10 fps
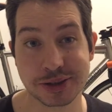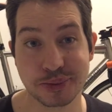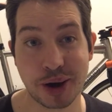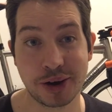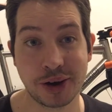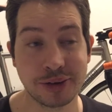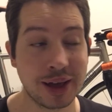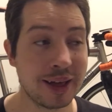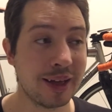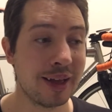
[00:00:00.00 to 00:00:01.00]
Shimano.
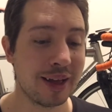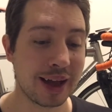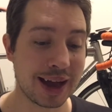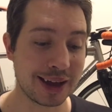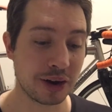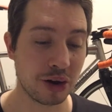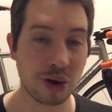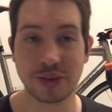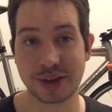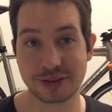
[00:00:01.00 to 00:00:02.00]
And a
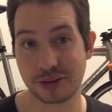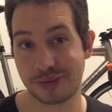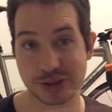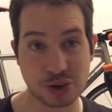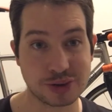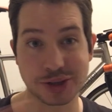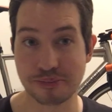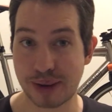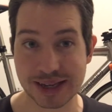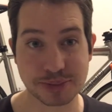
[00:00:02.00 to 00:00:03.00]
lot of their stuff is
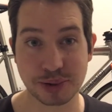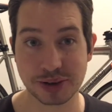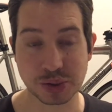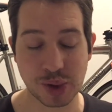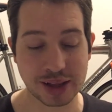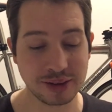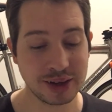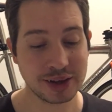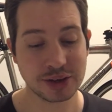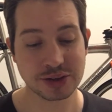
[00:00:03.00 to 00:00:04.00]
cross-compatible as well.
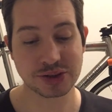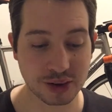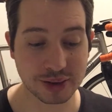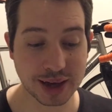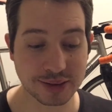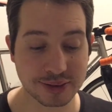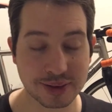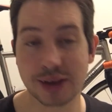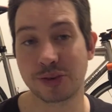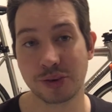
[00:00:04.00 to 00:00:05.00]
So
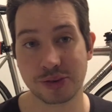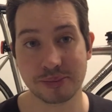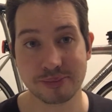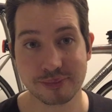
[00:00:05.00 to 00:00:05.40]
that's awesome.